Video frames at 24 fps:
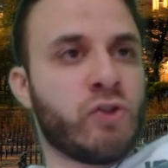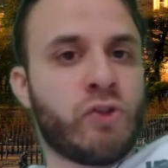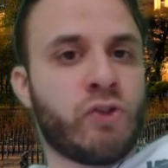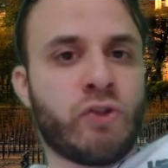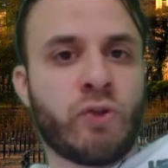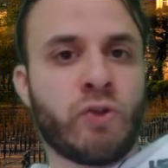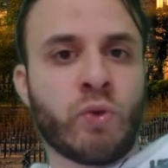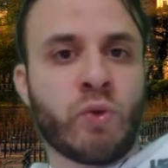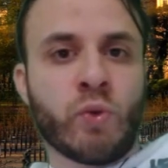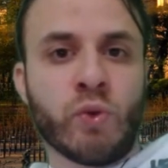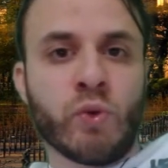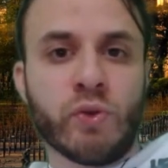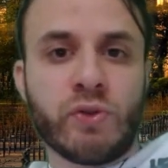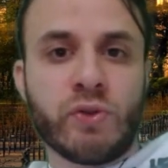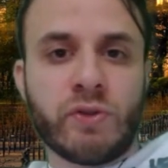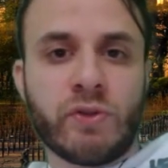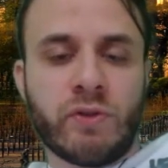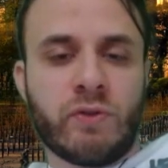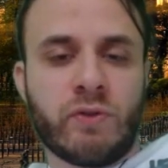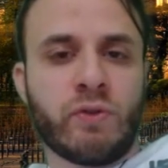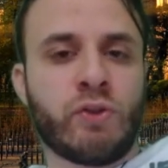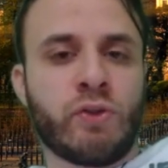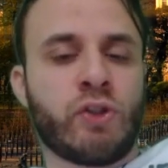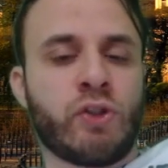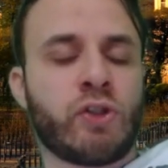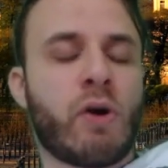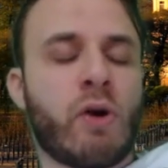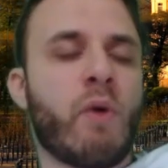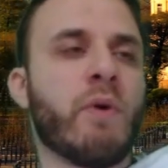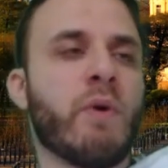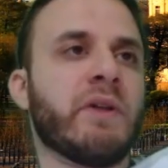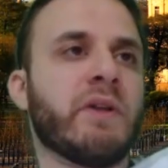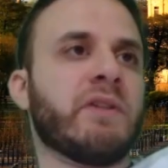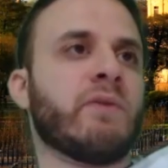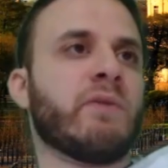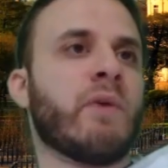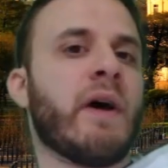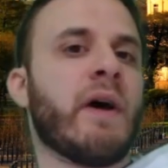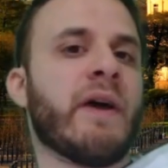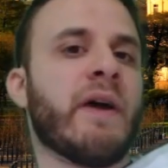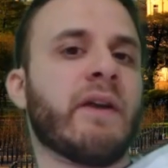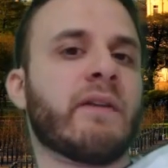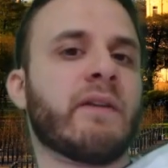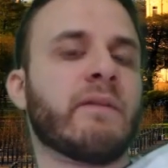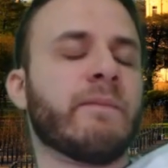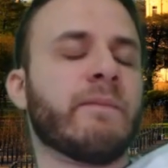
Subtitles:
choose to show it, right?